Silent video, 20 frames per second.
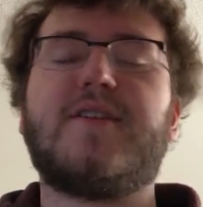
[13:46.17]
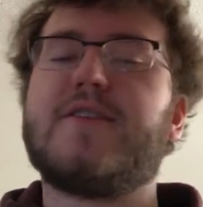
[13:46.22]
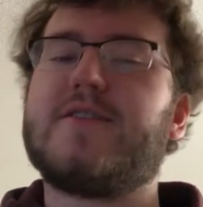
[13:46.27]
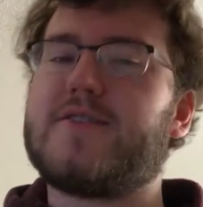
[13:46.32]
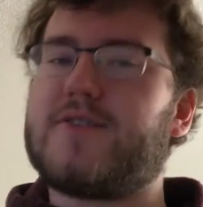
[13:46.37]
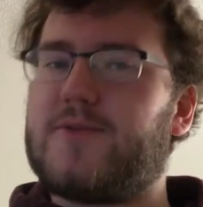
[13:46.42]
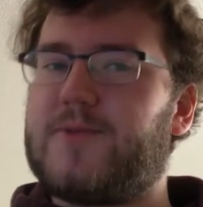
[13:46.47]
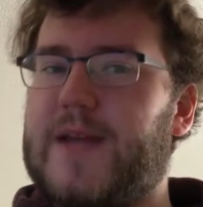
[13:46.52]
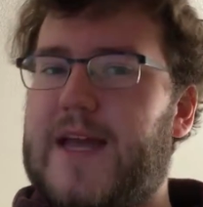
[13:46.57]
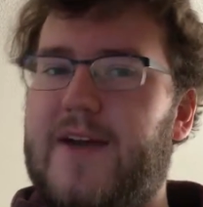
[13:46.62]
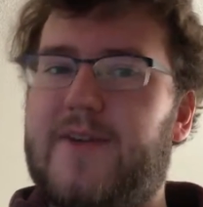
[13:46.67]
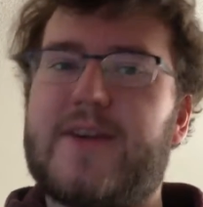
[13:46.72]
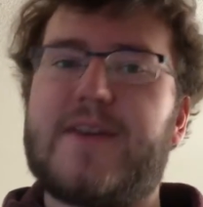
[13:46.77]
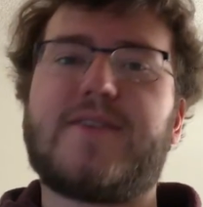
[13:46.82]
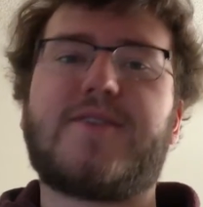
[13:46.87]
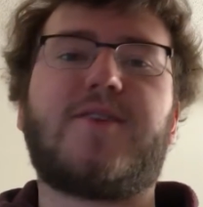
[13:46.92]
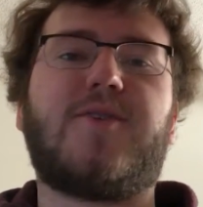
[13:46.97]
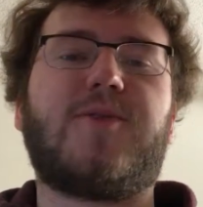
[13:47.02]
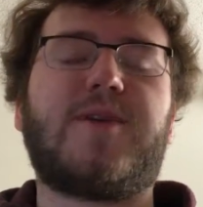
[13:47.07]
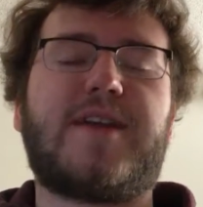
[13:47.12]
So now he
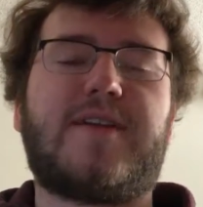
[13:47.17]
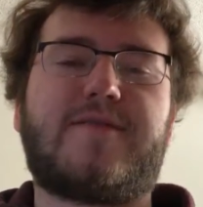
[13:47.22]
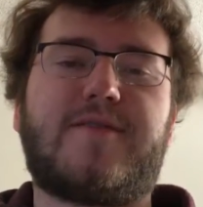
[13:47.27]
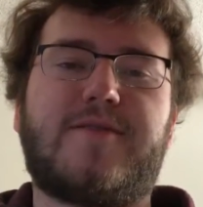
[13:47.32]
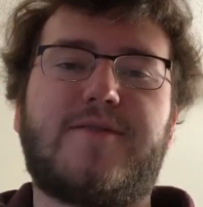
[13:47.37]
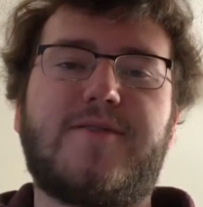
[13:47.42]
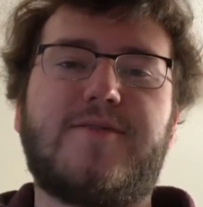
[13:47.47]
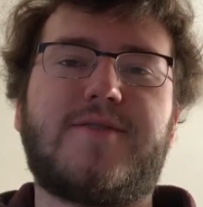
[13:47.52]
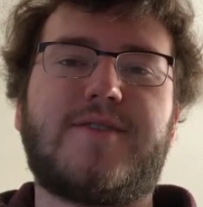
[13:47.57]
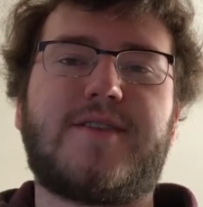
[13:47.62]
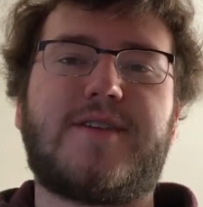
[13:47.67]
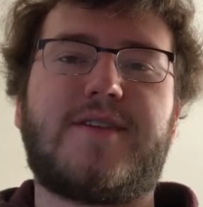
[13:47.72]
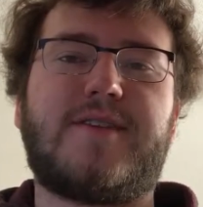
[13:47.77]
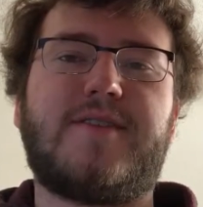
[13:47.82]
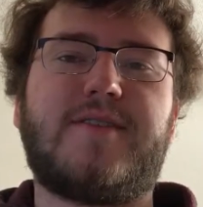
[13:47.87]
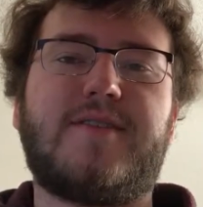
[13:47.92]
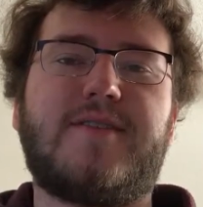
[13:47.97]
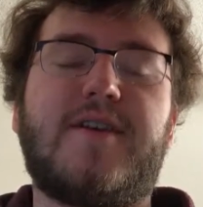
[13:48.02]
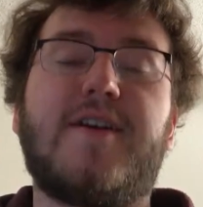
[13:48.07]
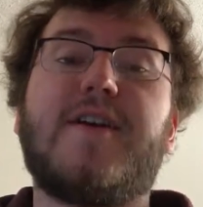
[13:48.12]
is going after Lucy,
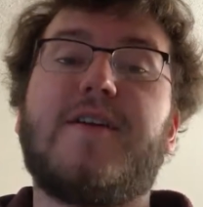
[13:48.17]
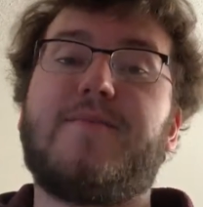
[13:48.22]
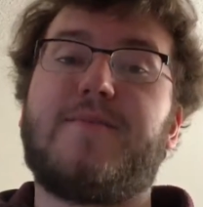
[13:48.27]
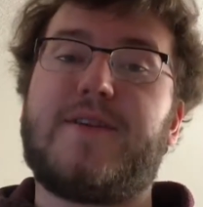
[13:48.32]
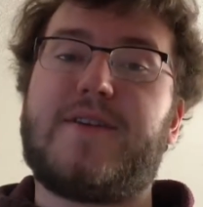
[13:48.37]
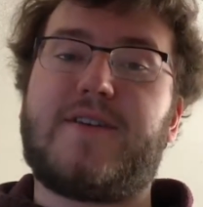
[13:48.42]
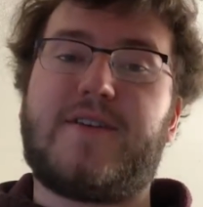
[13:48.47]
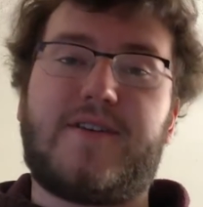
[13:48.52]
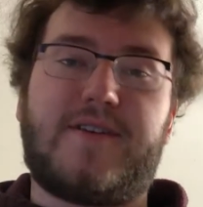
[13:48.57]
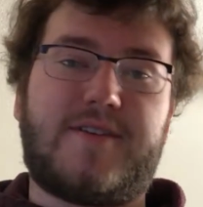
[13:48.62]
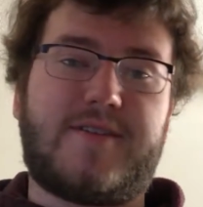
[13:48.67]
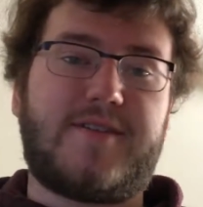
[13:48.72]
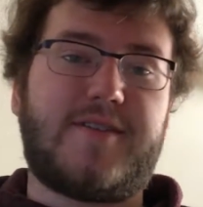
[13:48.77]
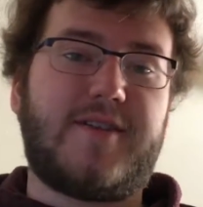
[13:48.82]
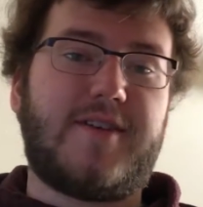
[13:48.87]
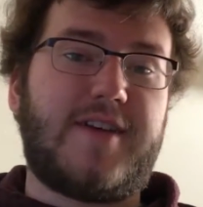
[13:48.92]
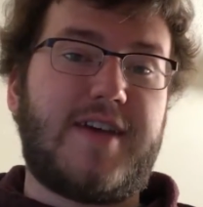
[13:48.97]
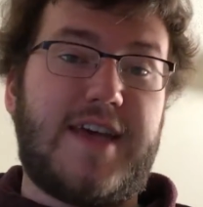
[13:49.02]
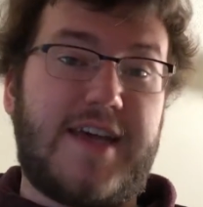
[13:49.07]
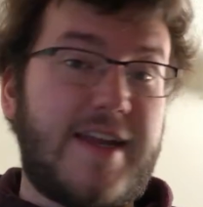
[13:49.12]
because
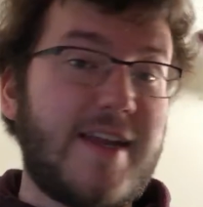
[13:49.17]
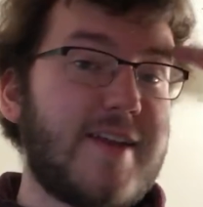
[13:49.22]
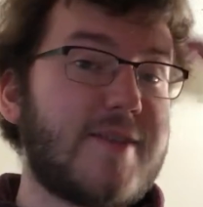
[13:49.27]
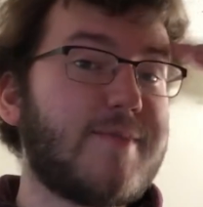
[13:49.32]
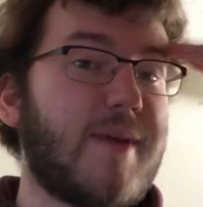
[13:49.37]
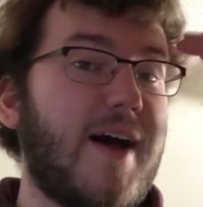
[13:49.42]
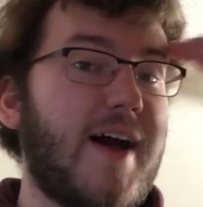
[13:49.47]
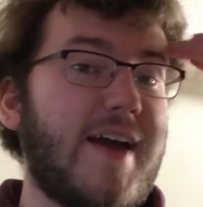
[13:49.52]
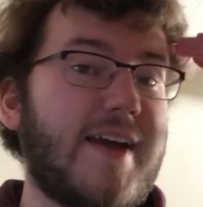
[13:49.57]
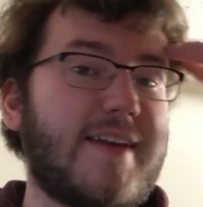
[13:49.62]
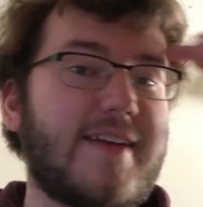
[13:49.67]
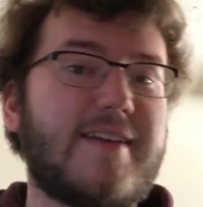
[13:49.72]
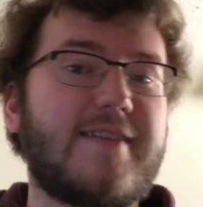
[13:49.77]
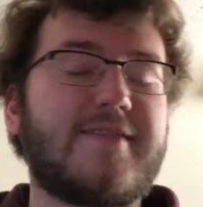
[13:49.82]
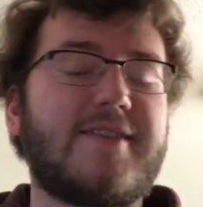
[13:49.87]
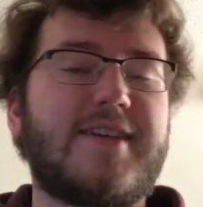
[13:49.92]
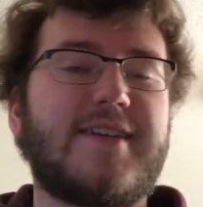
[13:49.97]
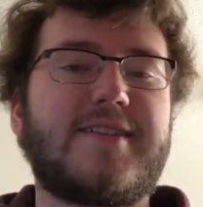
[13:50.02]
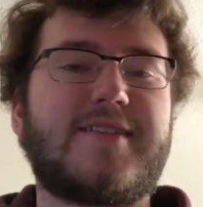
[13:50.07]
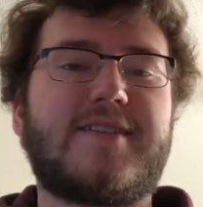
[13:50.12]
in his mind, at
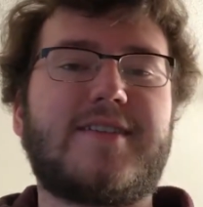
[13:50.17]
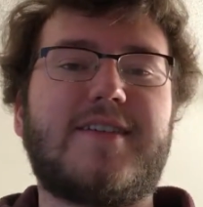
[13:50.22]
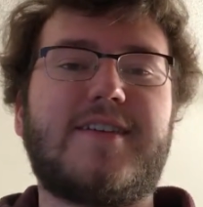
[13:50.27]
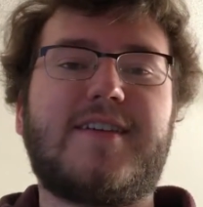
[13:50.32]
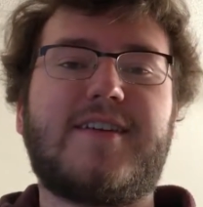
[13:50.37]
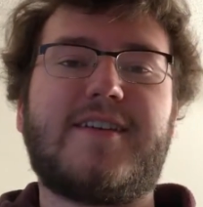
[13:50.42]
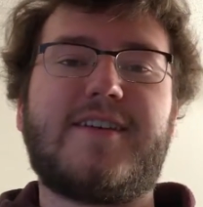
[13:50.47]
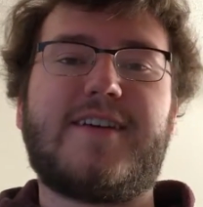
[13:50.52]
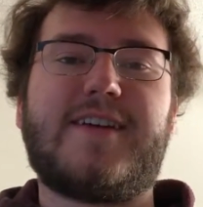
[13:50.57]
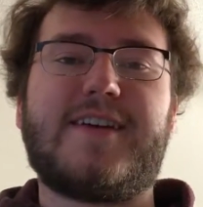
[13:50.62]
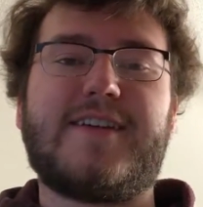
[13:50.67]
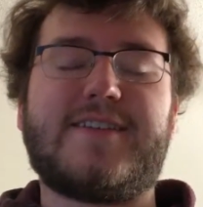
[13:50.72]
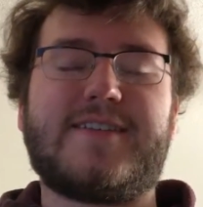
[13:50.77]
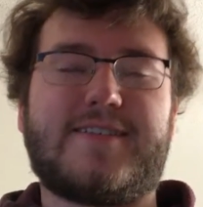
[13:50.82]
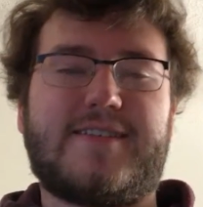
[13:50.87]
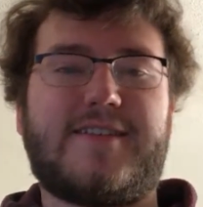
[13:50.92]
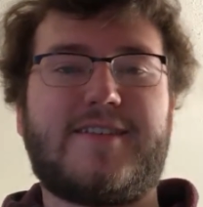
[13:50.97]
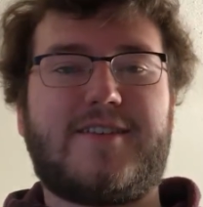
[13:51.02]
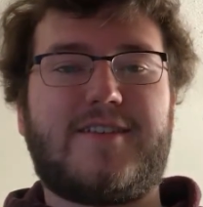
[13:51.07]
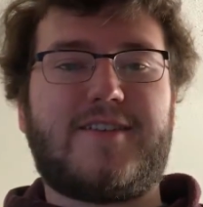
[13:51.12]
least,
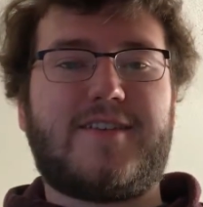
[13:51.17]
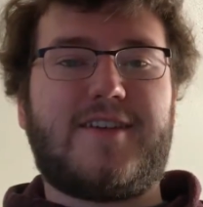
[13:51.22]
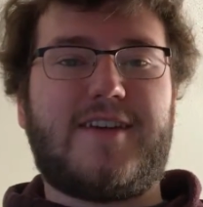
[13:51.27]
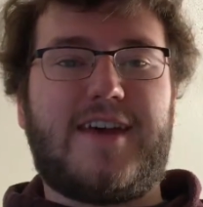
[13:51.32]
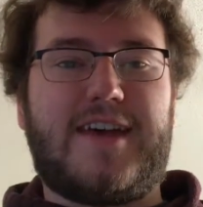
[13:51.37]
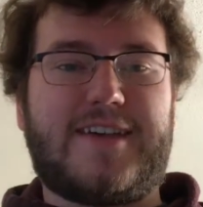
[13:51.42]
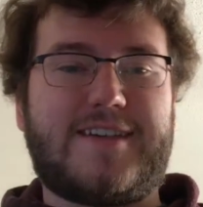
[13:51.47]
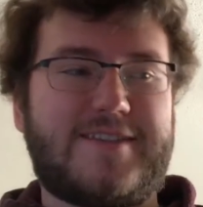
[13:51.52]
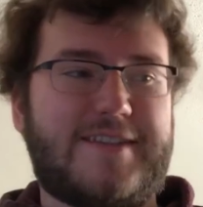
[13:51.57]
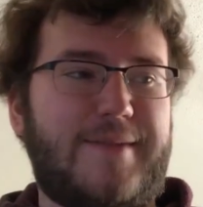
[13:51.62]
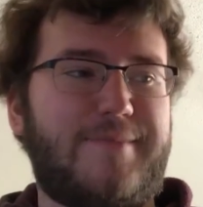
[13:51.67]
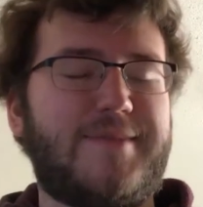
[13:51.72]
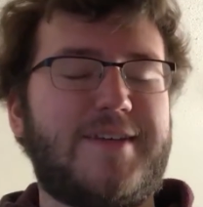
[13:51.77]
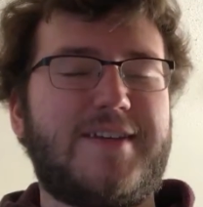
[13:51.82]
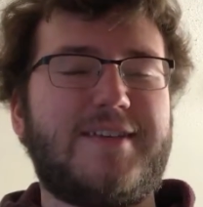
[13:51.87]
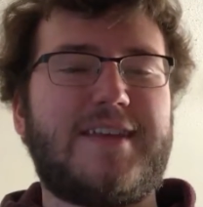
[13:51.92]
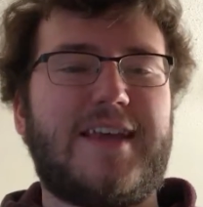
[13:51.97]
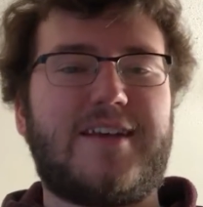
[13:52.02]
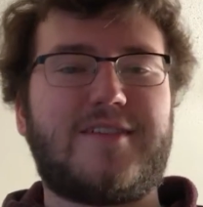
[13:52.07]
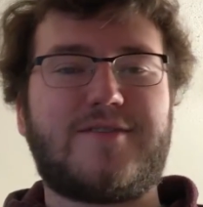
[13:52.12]
he's
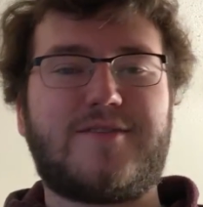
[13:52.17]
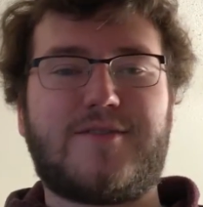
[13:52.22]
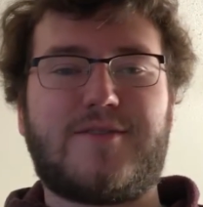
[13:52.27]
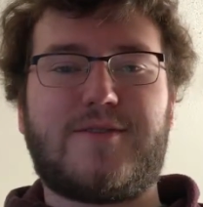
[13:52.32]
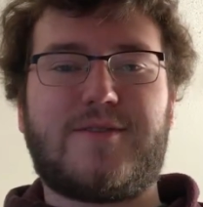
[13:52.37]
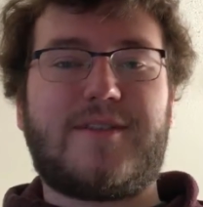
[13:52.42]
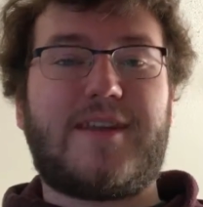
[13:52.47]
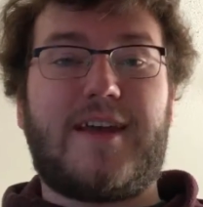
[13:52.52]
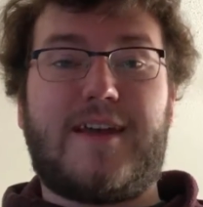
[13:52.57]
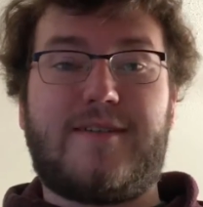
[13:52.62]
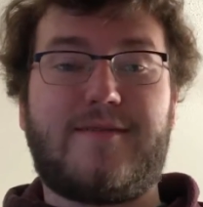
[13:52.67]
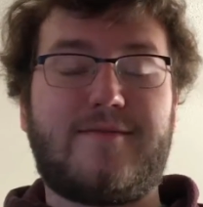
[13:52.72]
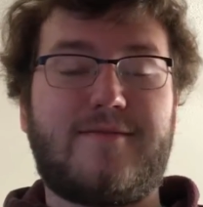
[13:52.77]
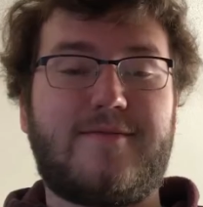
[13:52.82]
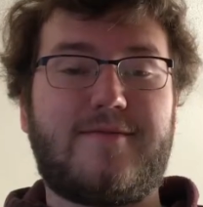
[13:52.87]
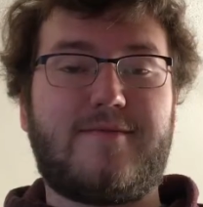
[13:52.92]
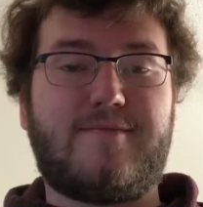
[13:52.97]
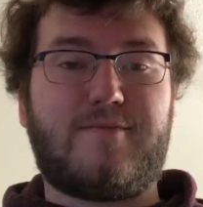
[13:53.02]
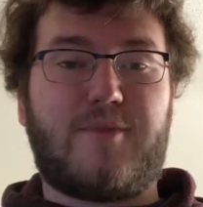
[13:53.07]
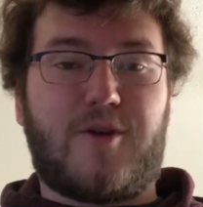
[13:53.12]
accepted that
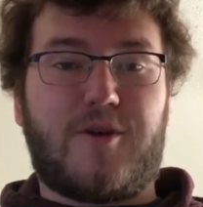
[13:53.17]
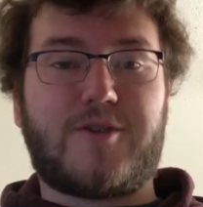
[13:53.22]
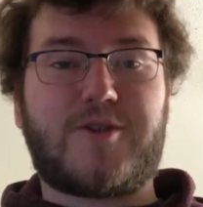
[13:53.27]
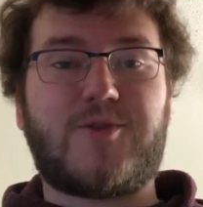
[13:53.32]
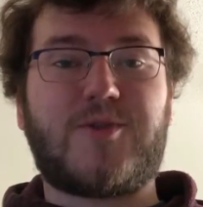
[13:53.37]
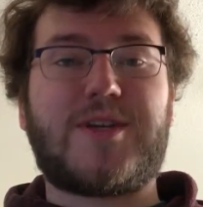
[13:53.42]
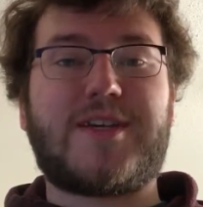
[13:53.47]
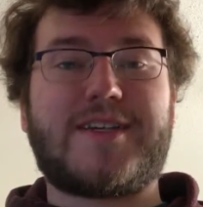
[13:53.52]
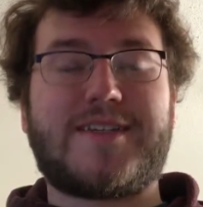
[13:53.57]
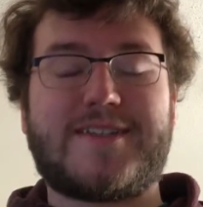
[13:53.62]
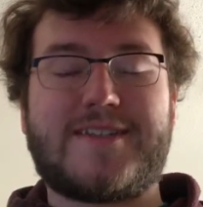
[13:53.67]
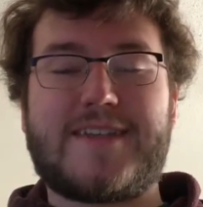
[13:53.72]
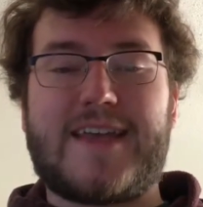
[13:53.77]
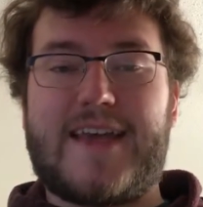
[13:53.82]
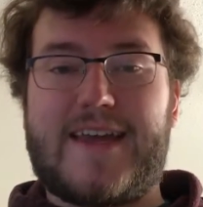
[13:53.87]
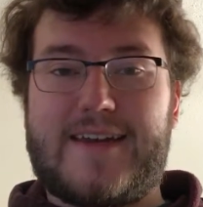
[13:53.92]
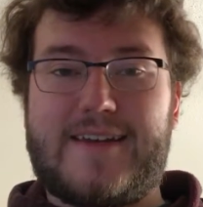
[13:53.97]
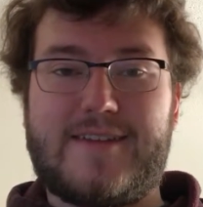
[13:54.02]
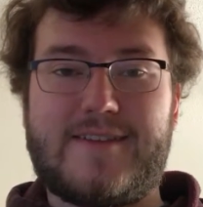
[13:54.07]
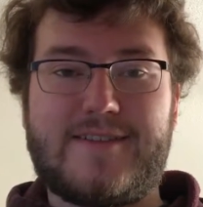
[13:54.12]
Marjorie is
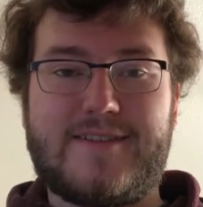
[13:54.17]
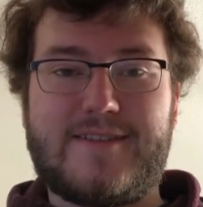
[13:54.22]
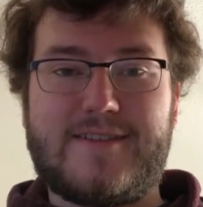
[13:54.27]
dead.